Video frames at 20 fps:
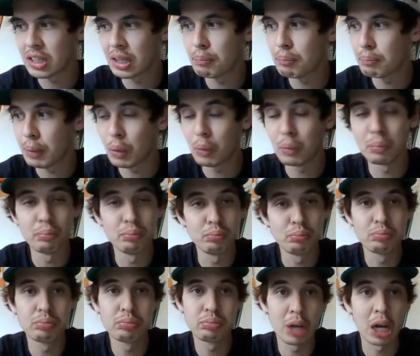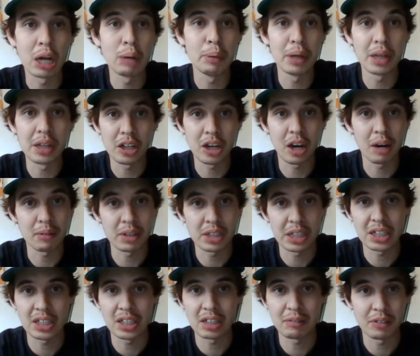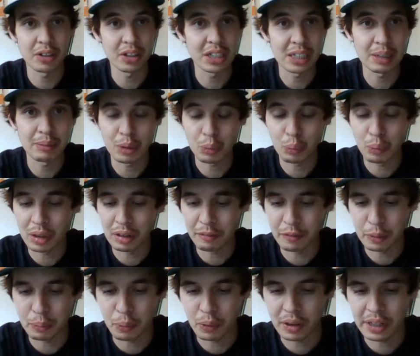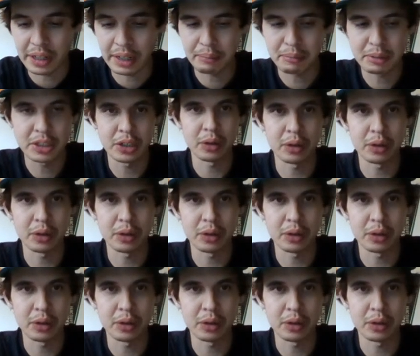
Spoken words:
Like Bo could be in the conversation if their team could win a few more games.